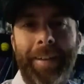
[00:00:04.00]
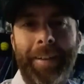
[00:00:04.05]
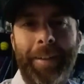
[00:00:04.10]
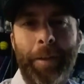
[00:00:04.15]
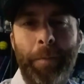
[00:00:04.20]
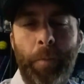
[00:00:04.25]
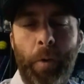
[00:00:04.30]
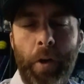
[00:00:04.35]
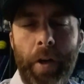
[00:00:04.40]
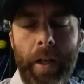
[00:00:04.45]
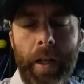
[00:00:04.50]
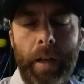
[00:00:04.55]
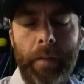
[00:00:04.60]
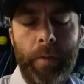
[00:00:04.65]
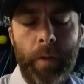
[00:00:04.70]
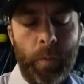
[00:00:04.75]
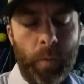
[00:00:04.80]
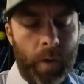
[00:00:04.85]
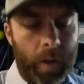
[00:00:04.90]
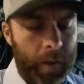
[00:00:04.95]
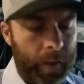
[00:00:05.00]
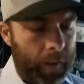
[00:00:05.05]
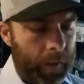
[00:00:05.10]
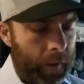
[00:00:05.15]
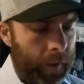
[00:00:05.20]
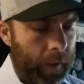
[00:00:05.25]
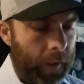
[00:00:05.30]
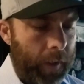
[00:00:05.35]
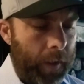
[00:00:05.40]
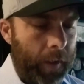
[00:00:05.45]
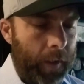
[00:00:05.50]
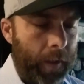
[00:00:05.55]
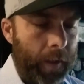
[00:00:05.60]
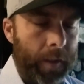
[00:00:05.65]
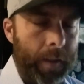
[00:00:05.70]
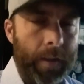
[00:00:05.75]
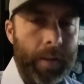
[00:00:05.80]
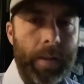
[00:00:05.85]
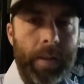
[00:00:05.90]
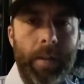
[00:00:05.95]
Good morning, everyone.
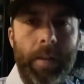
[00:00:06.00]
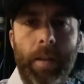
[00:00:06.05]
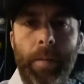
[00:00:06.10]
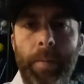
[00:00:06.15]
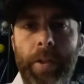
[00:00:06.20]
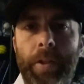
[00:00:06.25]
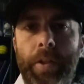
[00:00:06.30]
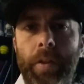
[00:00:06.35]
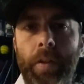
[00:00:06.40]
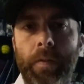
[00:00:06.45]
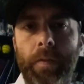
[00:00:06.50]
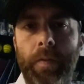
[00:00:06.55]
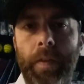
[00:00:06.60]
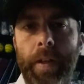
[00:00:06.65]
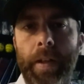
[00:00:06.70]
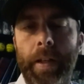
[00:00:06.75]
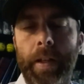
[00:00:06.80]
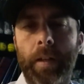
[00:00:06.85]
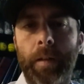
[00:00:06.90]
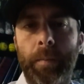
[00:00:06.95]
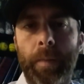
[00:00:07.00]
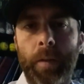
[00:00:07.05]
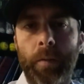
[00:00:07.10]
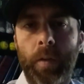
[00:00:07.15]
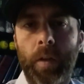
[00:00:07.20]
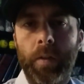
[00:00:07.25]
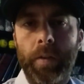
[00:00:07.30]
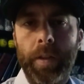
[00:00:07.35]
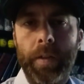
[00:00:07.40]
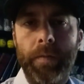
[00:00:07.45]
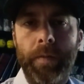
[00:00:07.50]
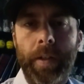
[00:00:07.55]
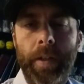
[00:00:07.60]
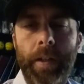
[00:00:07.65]
This is Commissioner Ferrero, Manuel T.